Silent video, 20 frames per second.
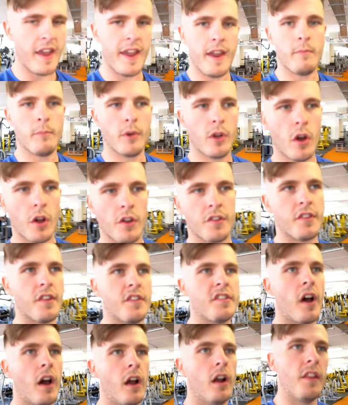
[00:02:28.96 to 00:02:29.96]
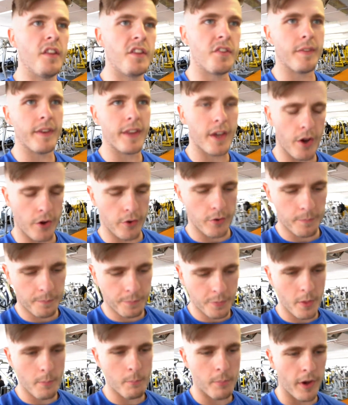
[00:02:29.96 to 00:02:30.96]
Because of the title of this video,
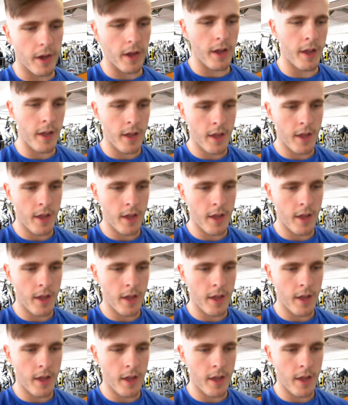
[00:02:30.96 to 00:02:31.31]
but